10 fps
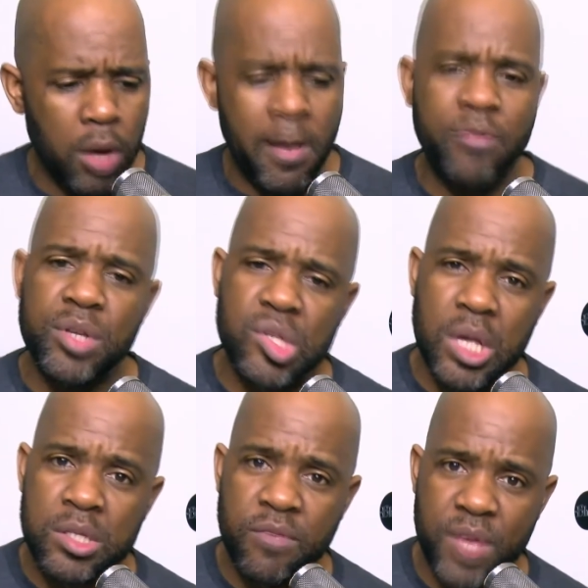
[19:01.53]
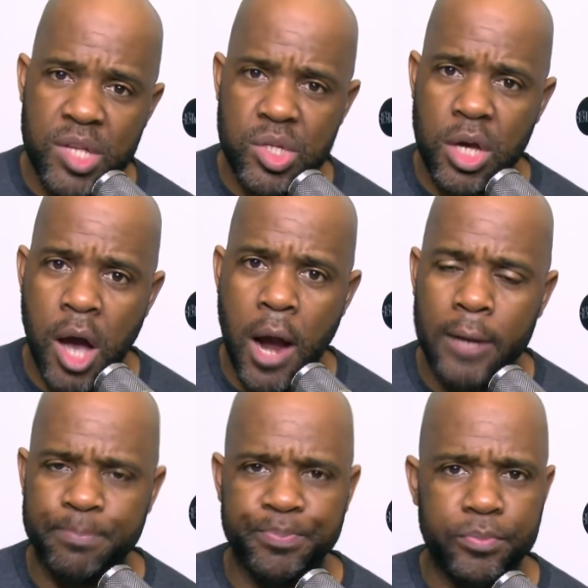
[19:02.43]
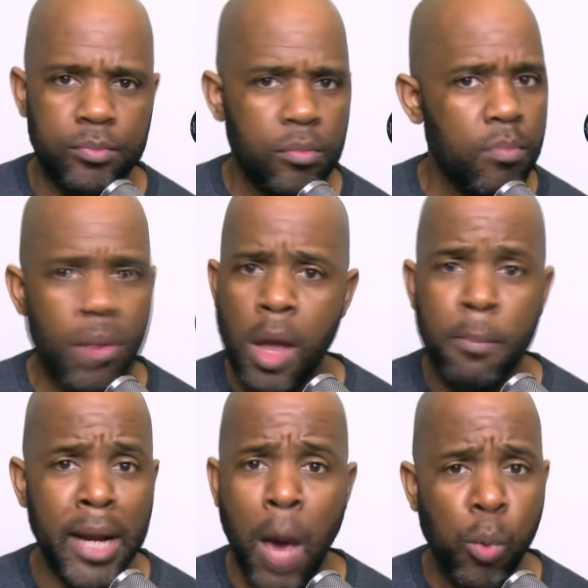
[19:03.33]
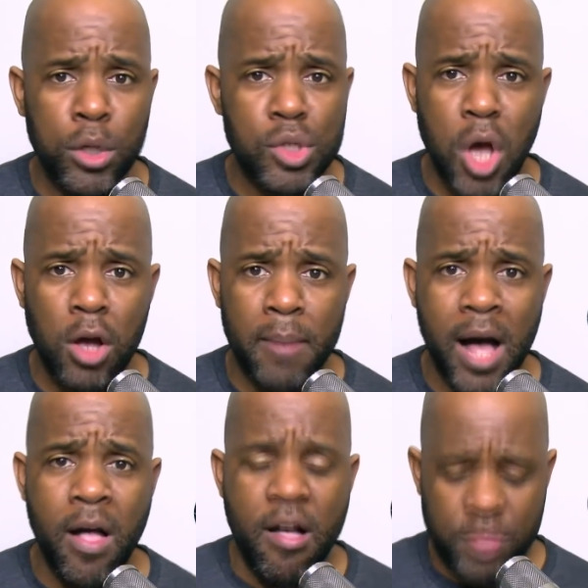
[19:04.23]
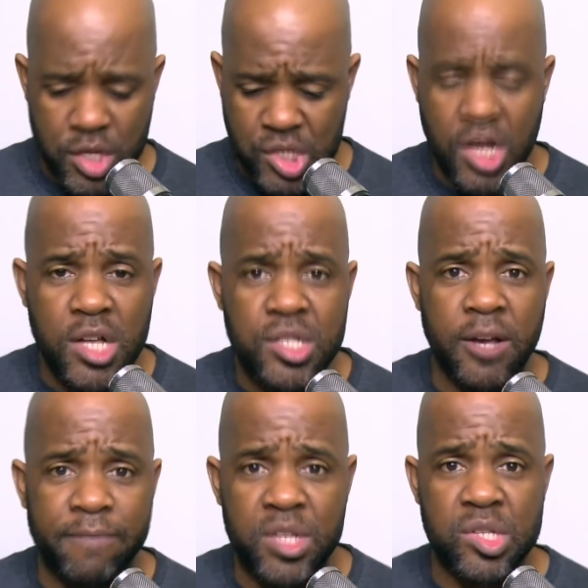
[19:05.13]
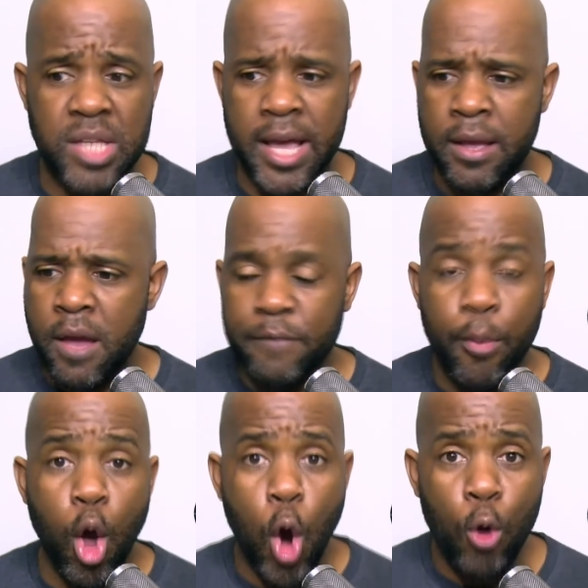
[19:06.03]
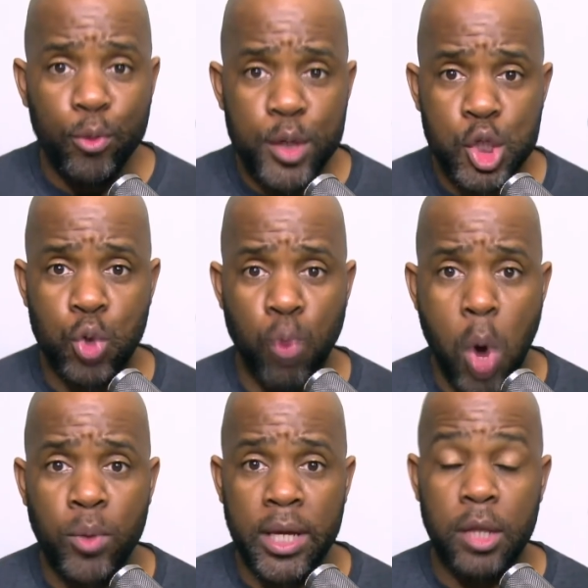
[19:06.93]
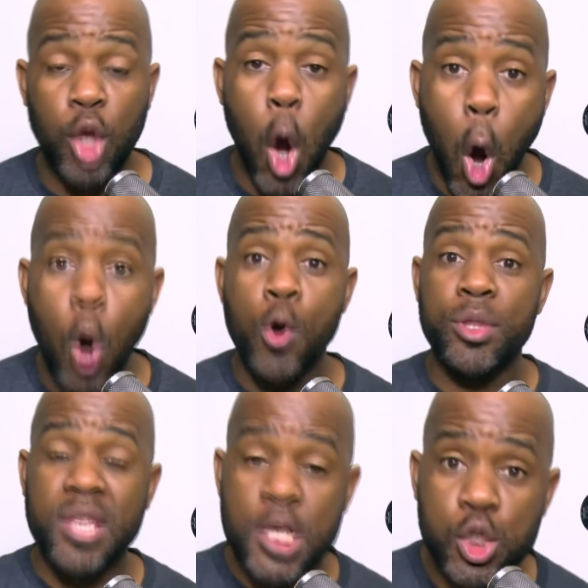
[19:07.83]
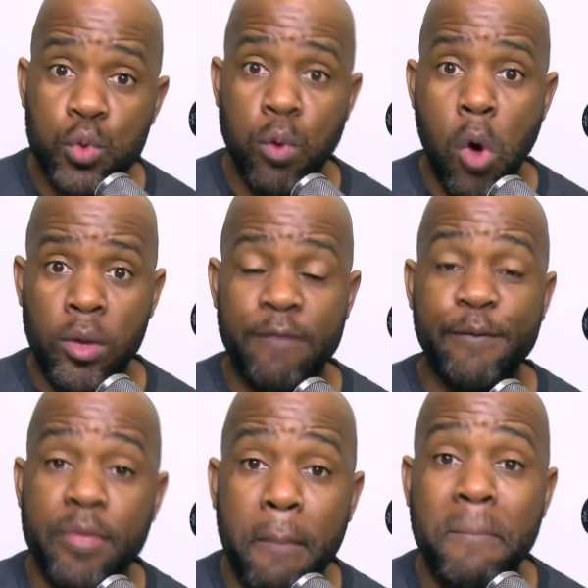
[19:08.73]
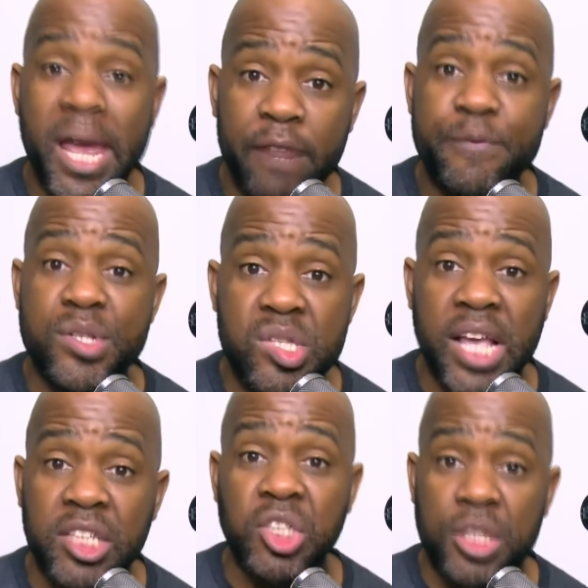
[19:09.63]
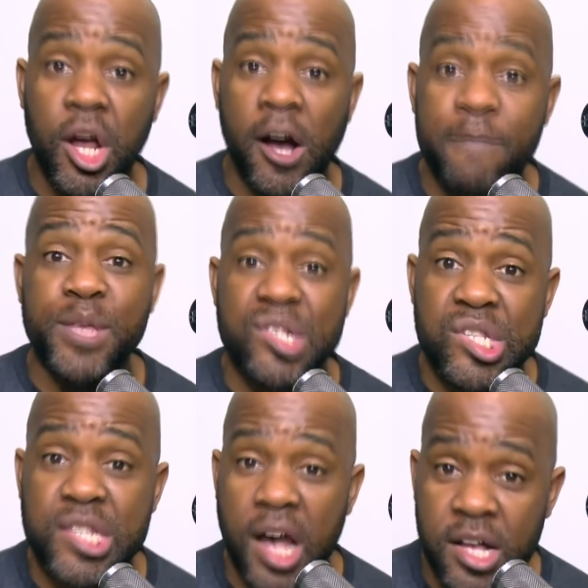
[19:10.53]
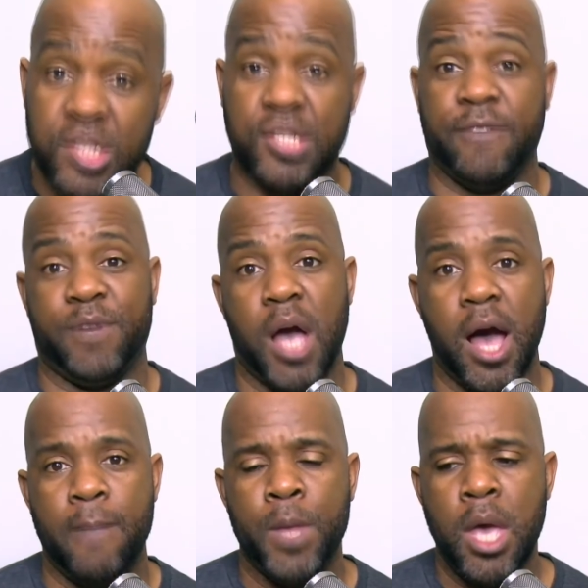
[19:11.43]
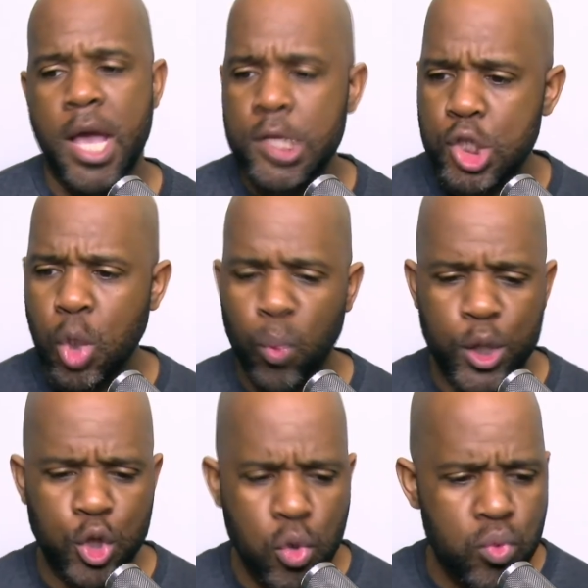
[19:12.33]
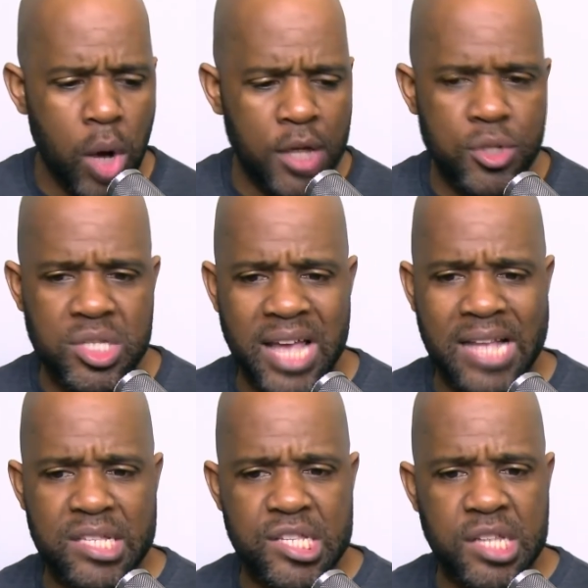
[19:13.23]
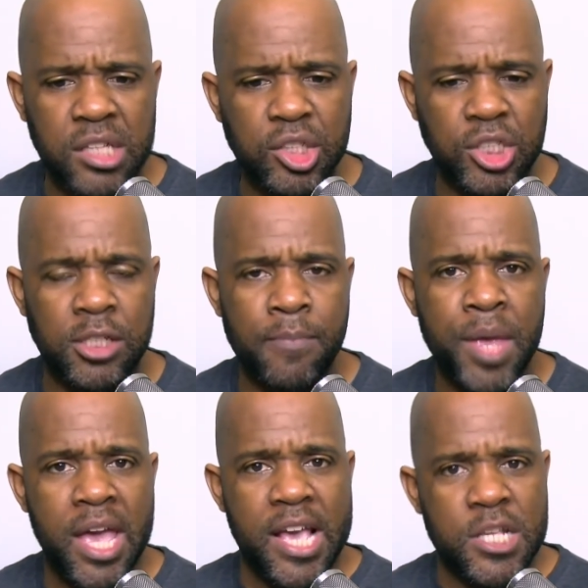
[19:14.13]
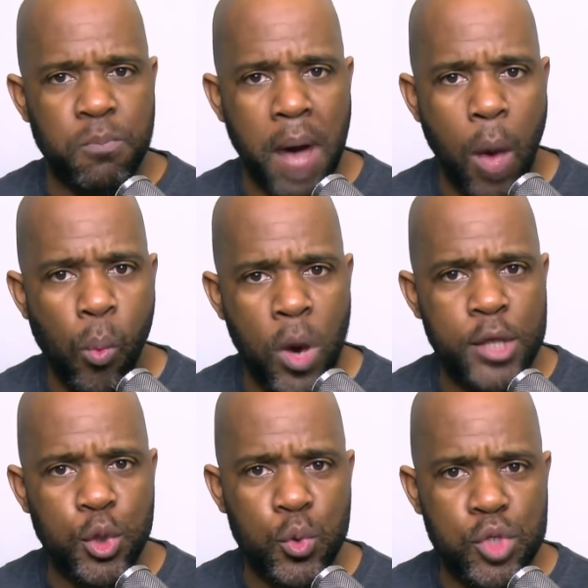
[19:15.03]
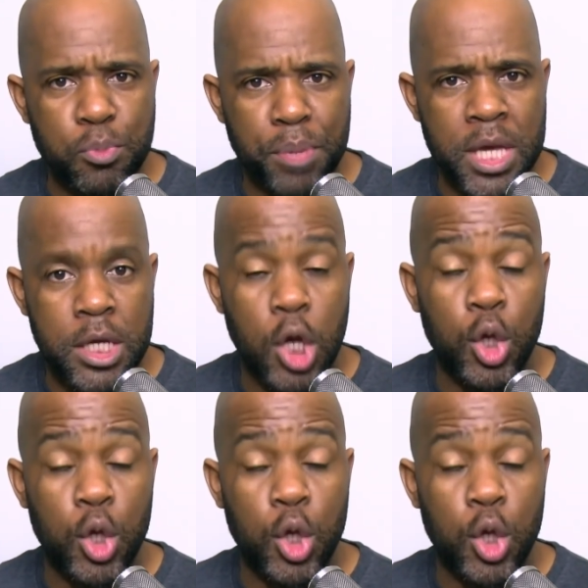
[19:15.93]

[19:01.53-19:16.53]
about the sons of Issachar, but I want to talk about the sons of this day. For the earth is groaning. The earth is groaning for the manifestation of the sons of God. And so when you understand sonship is by what you speak